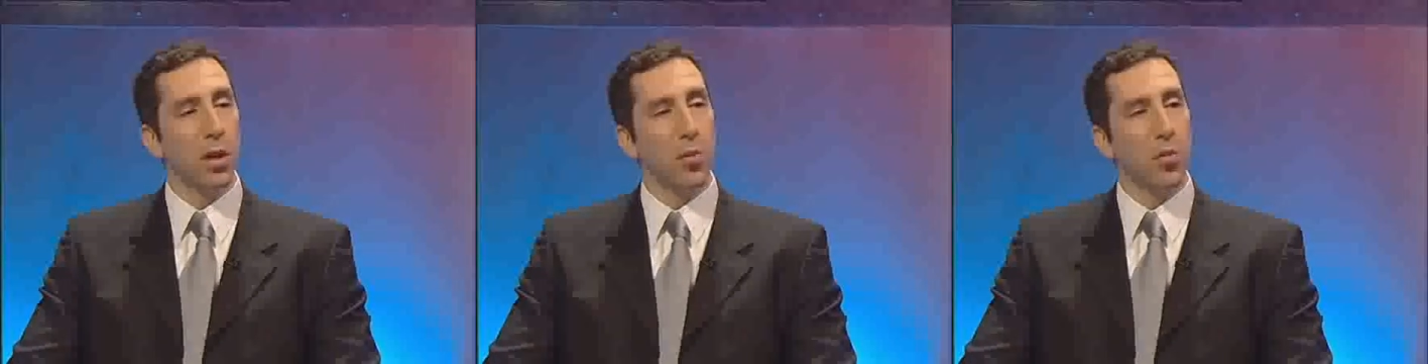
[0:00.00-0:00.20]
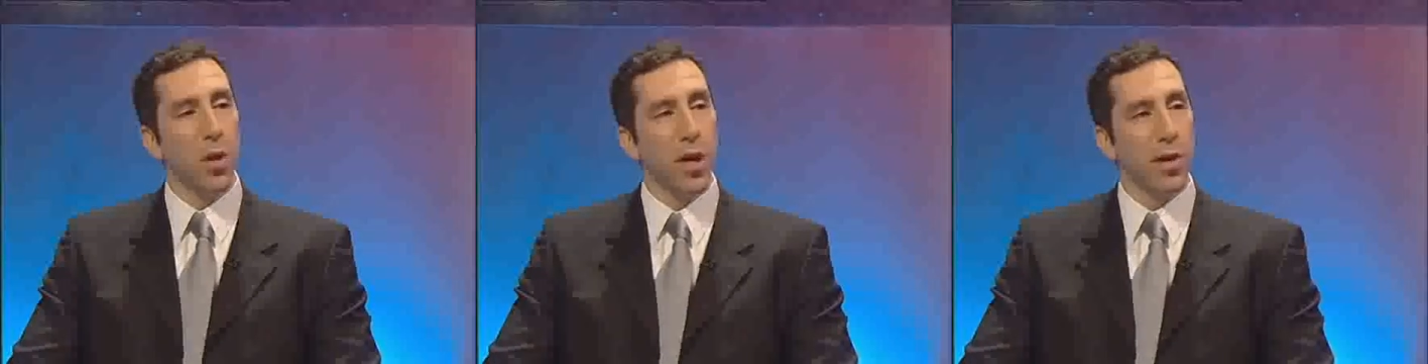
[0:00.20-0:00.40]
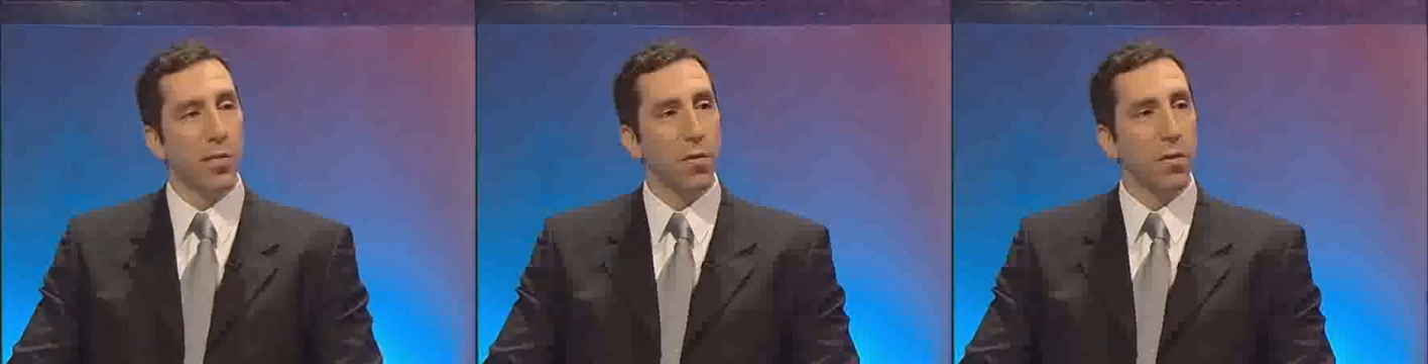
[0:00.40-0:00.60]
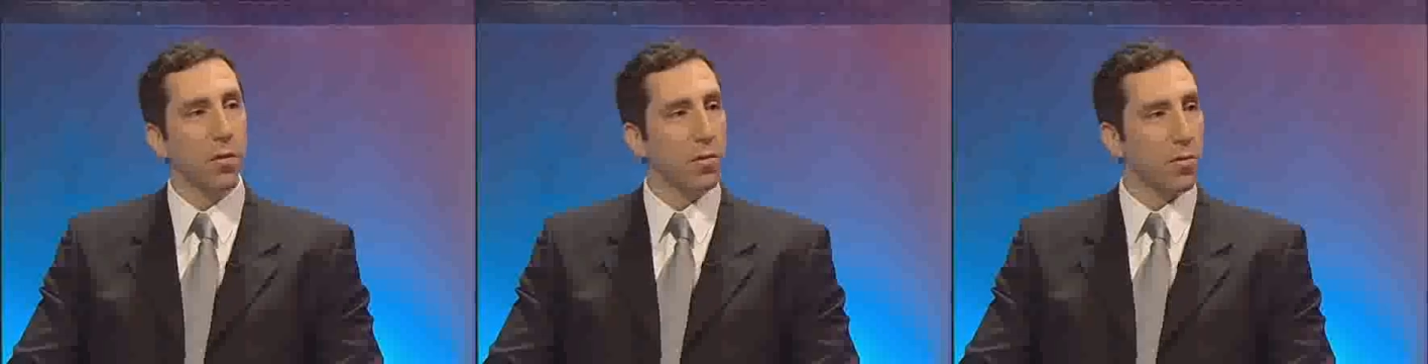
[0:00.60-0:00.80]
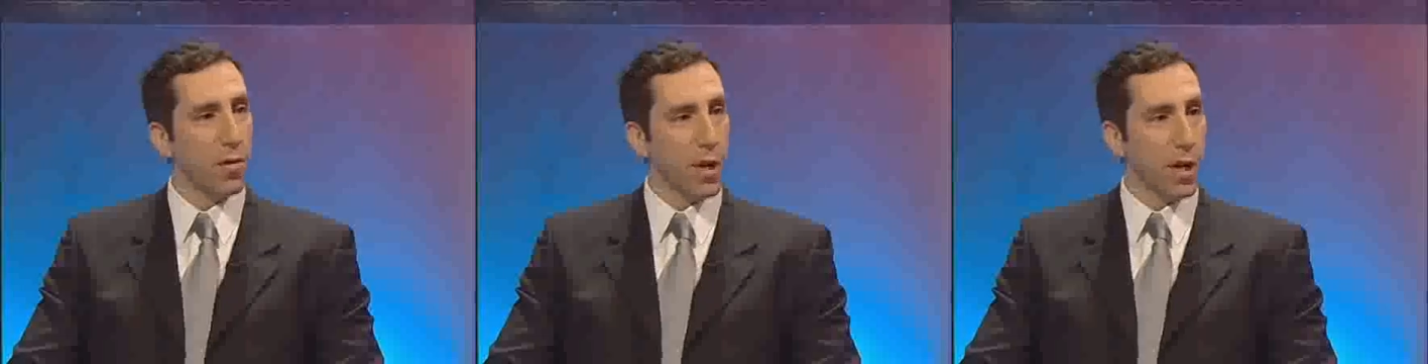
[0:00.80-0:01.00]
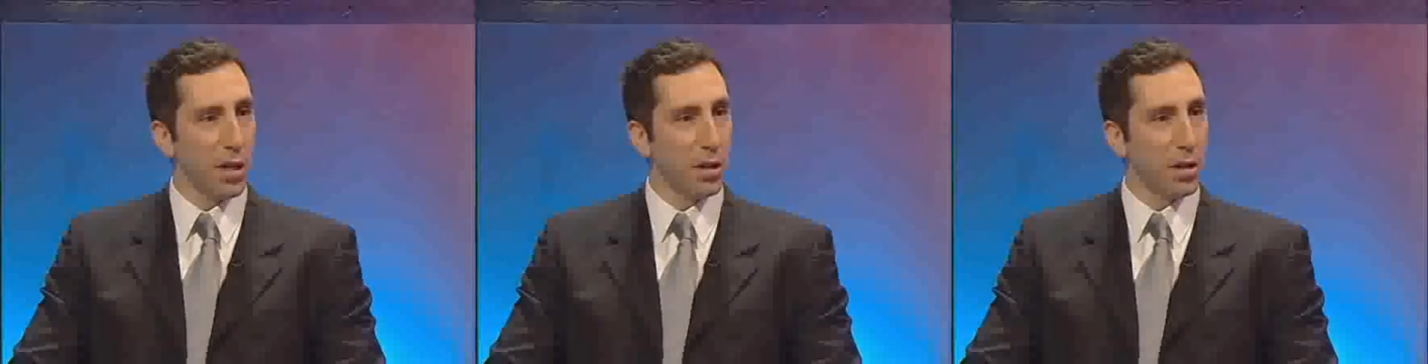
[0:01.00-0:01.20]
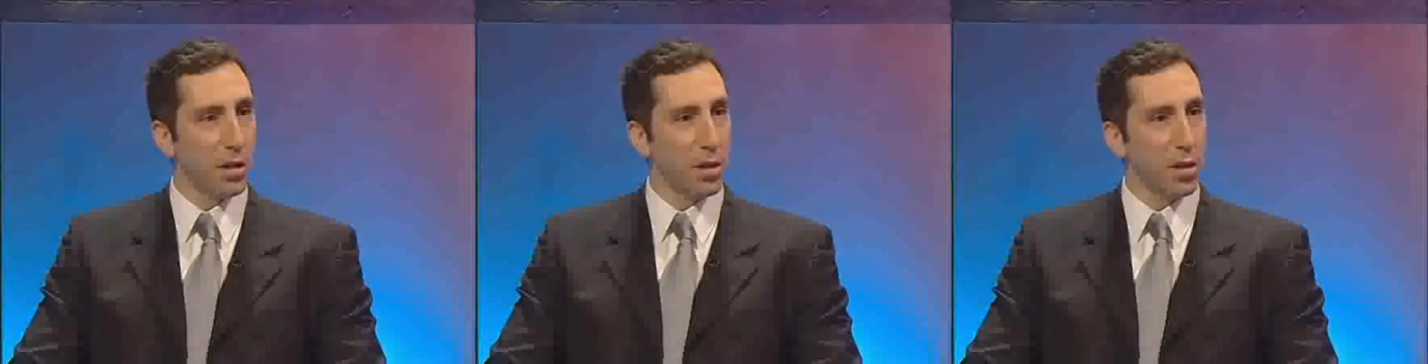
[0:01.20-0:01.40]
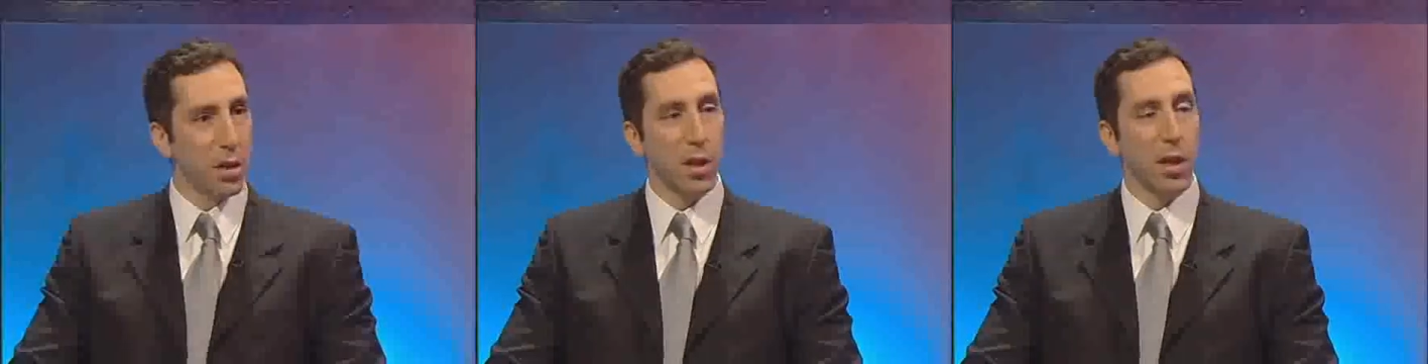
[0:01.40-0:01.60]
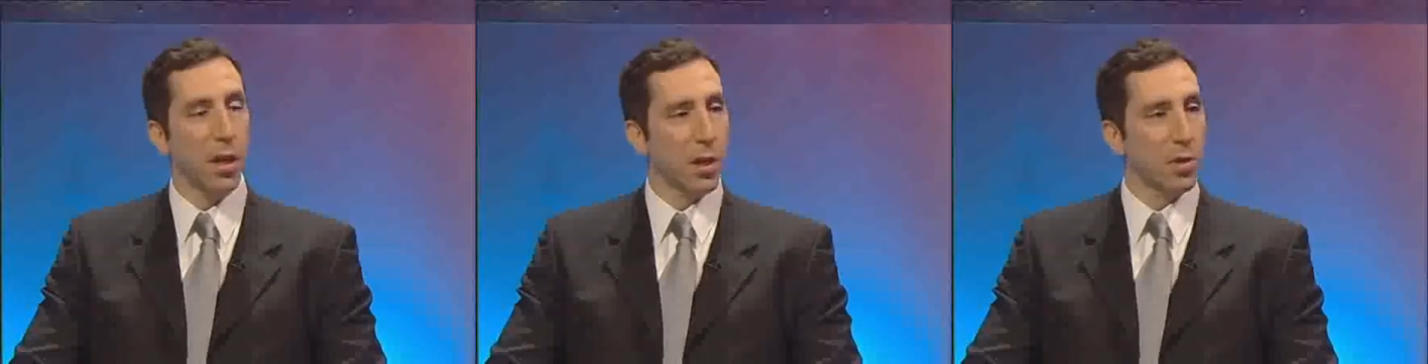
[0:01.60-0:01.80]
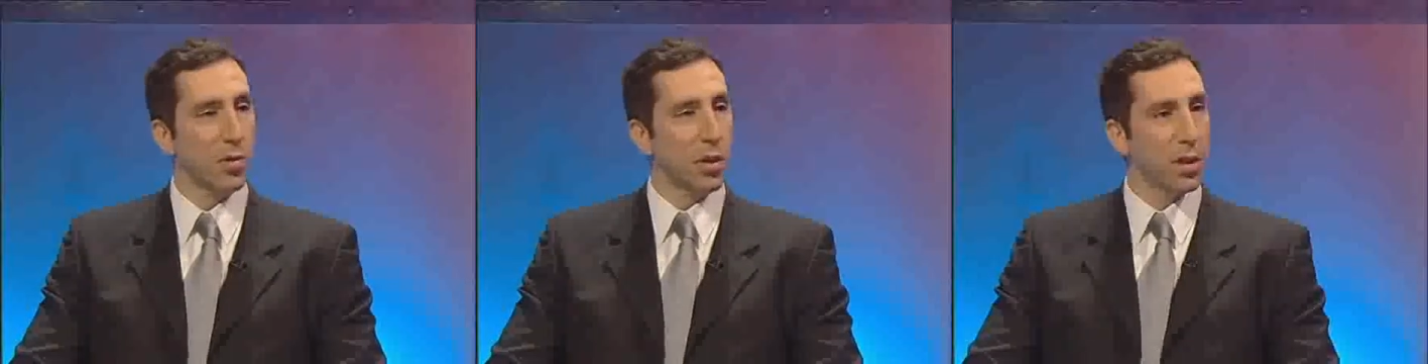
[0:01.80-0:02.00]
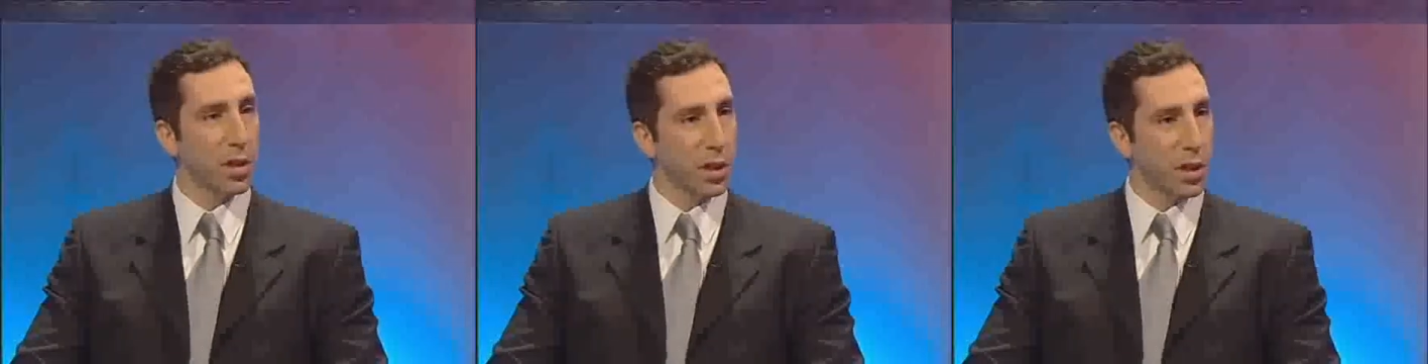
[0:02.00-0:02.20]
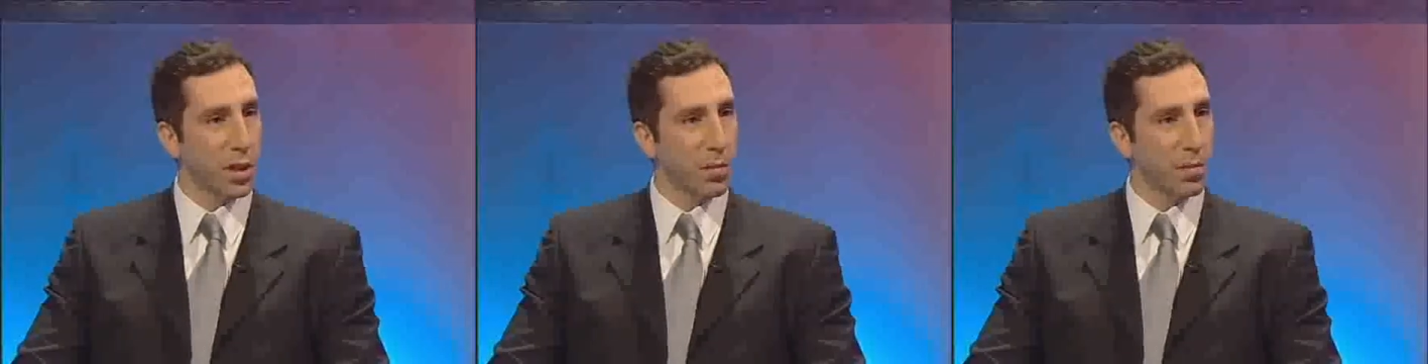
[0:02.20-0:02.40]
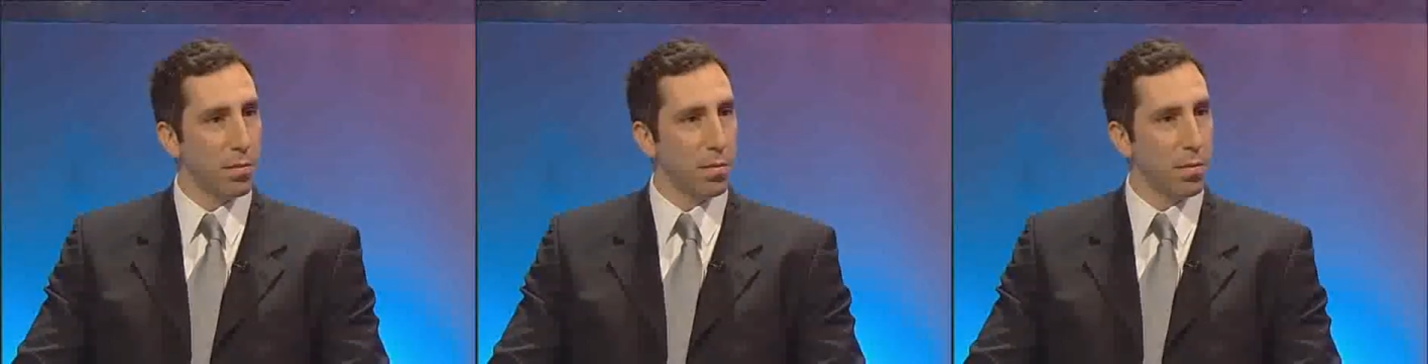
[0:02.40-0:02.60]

rainfall drains in a natural system.